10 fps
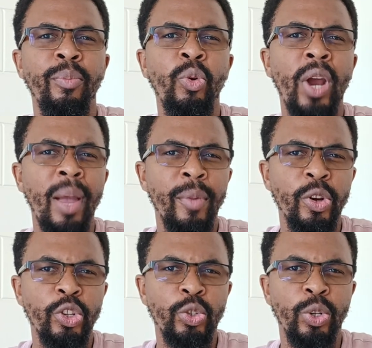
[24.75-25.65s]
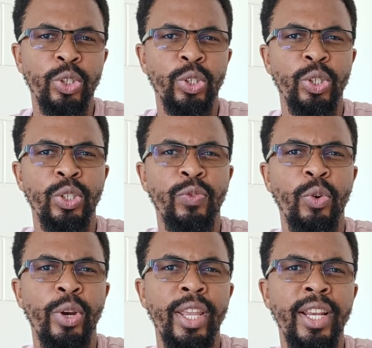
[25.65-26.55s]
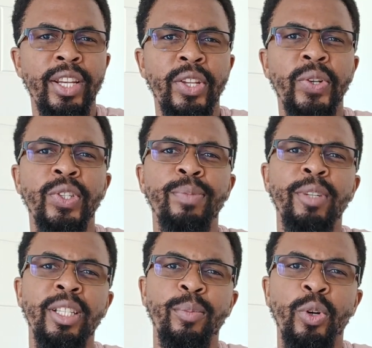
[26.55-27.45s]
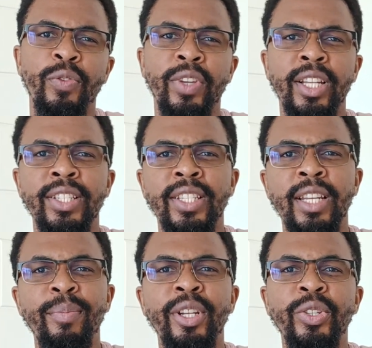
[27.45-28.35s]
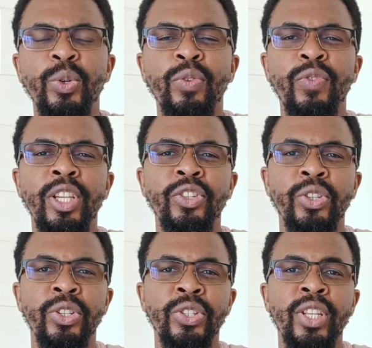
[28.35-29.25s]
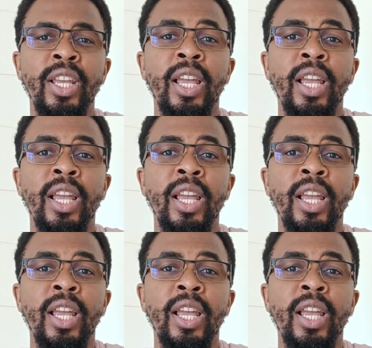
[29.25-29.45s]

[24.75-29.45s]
primary structures for igneous, metamorphic, and sedimentary features,